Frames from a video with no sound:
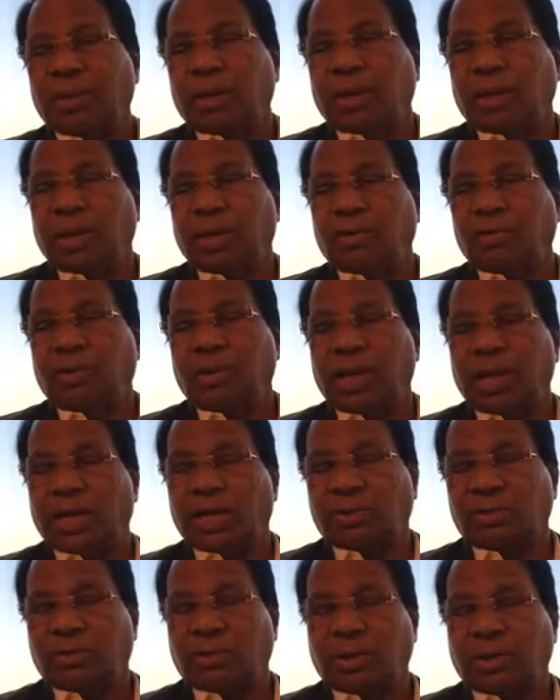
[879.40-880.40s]
I would like to
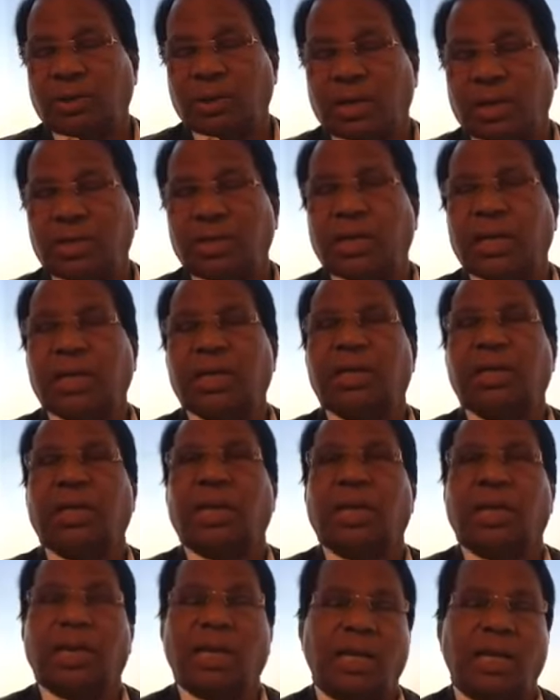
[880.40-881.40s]
congratulate
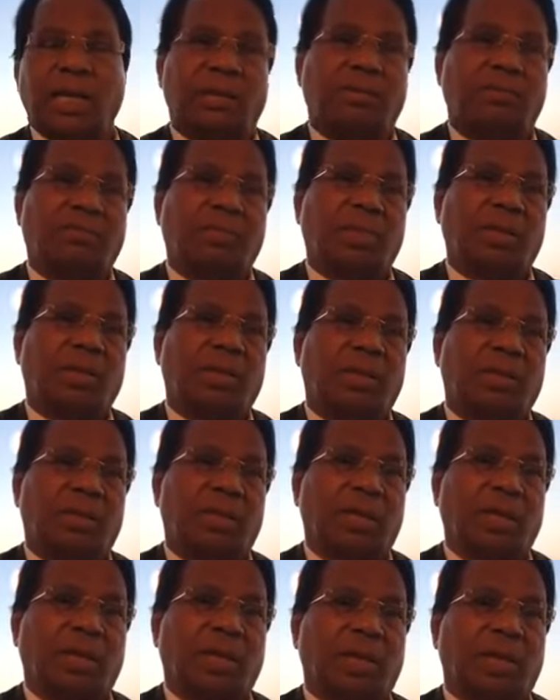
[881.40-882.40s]
again
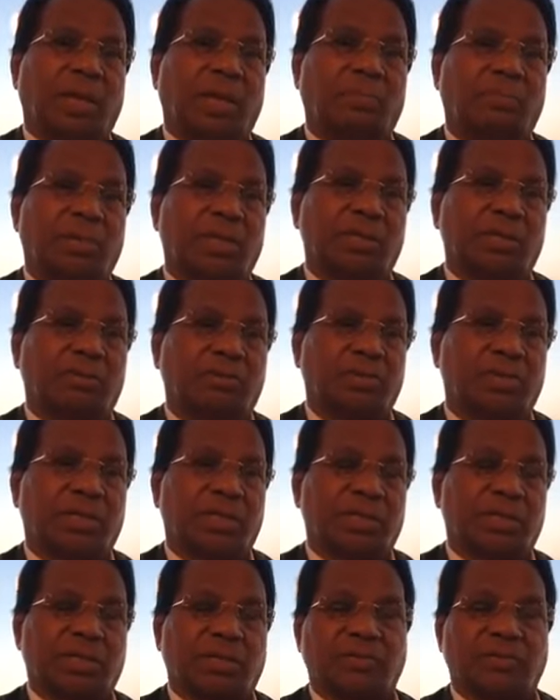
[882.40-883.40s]
the Alumni
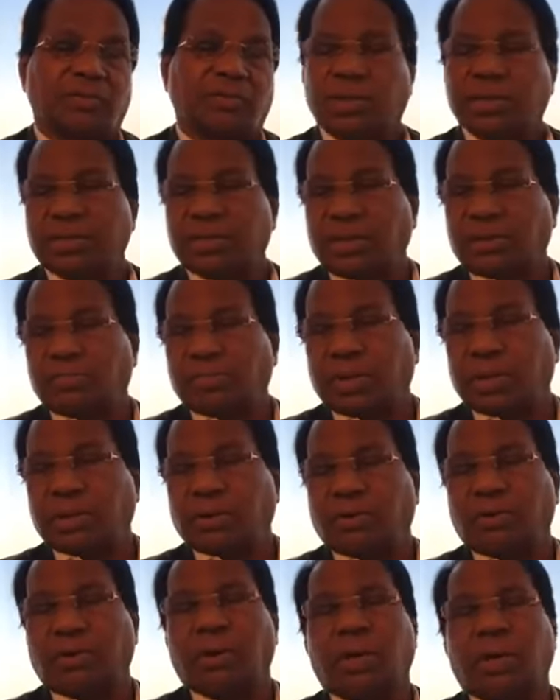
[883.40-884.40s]
Association of US, and
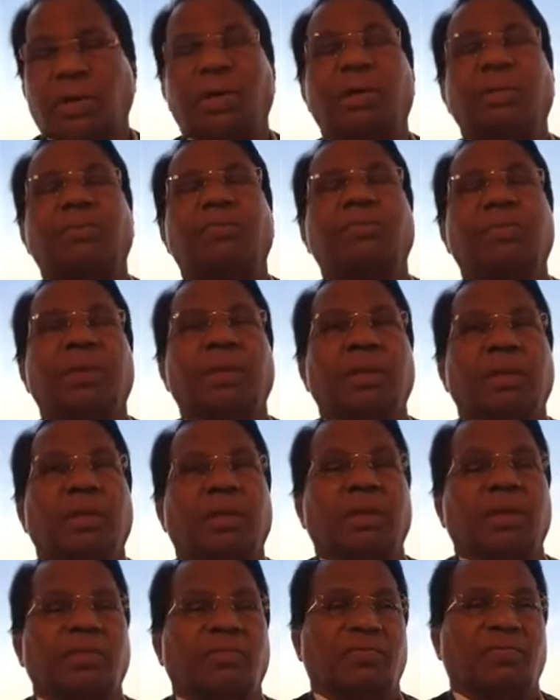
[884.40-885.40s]
particularly
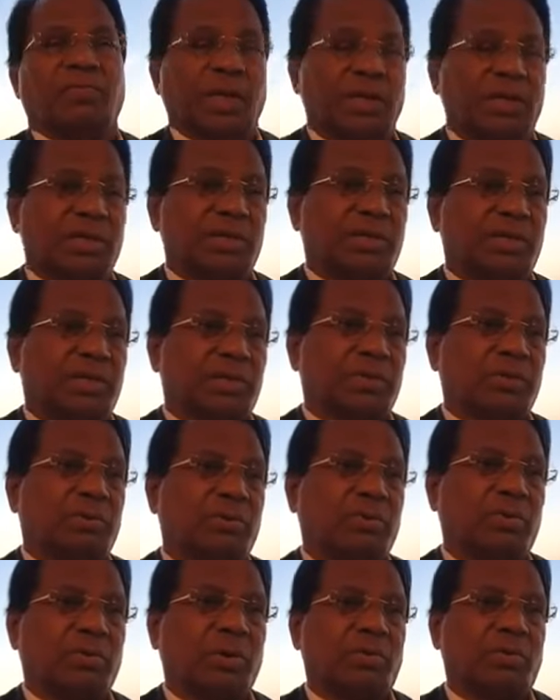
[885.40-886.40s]
the friends
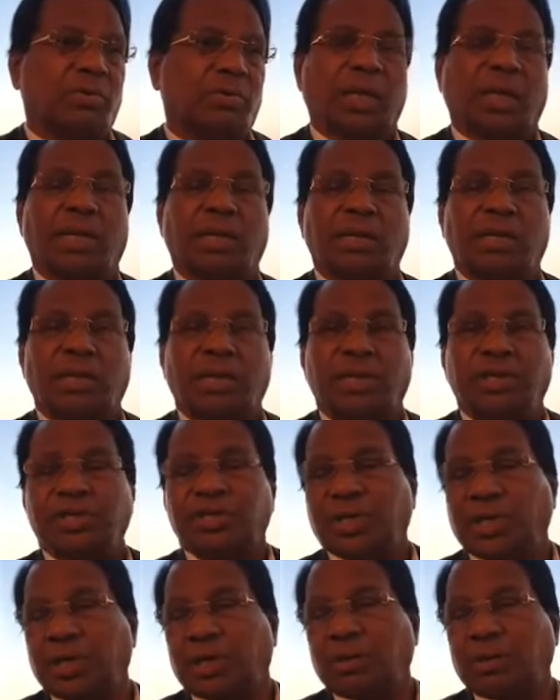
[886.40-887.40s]
who have taken the
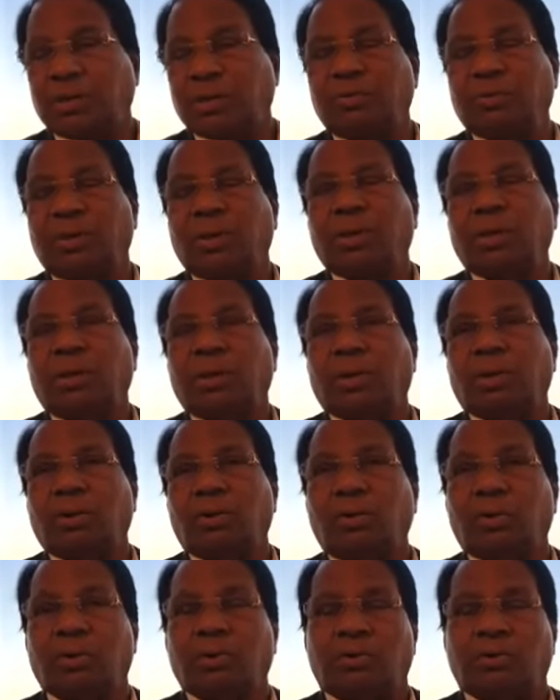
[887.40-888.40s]
initiative
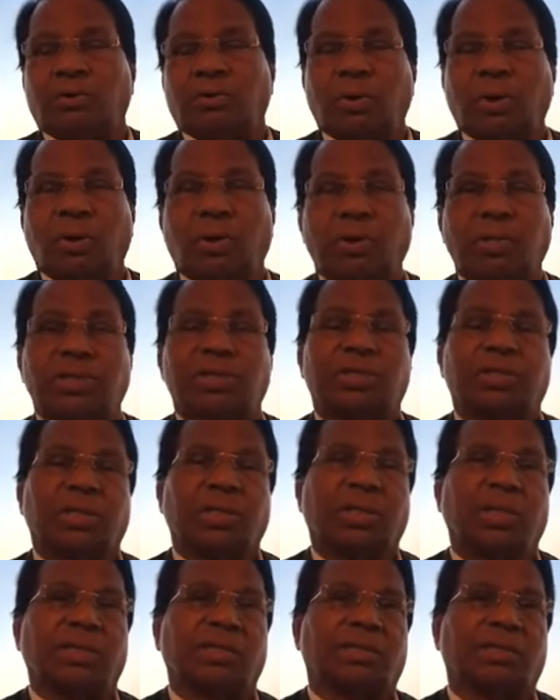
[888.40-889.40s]
to launch
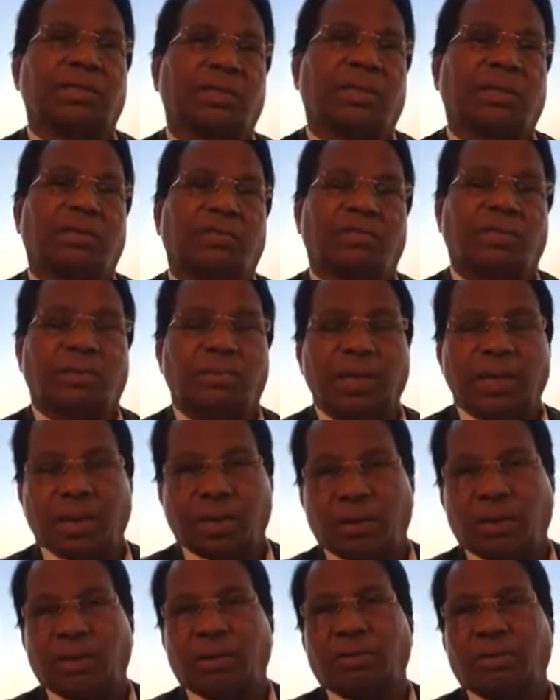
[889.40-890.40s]
this webinar.
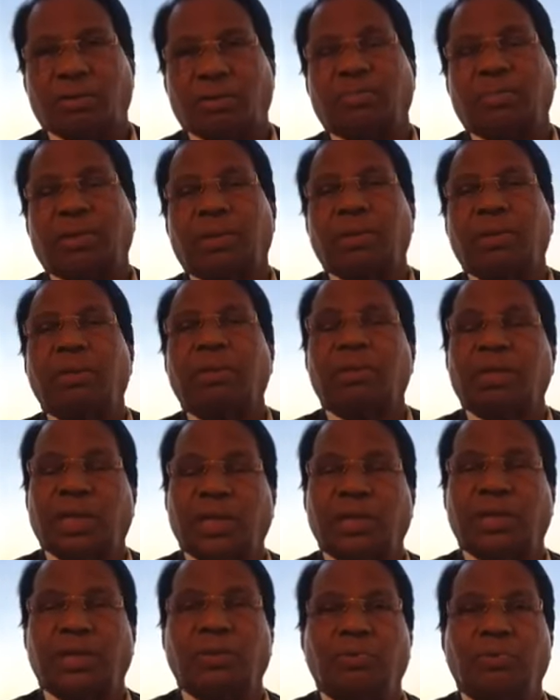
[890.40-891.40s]

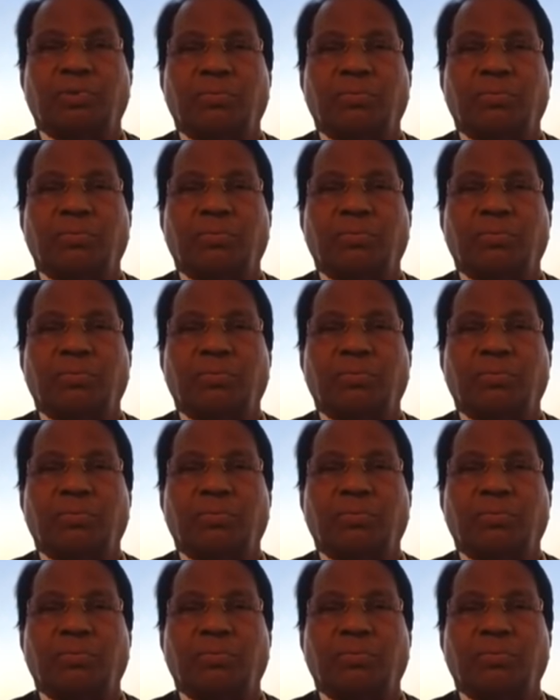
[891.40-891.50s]
Thank you.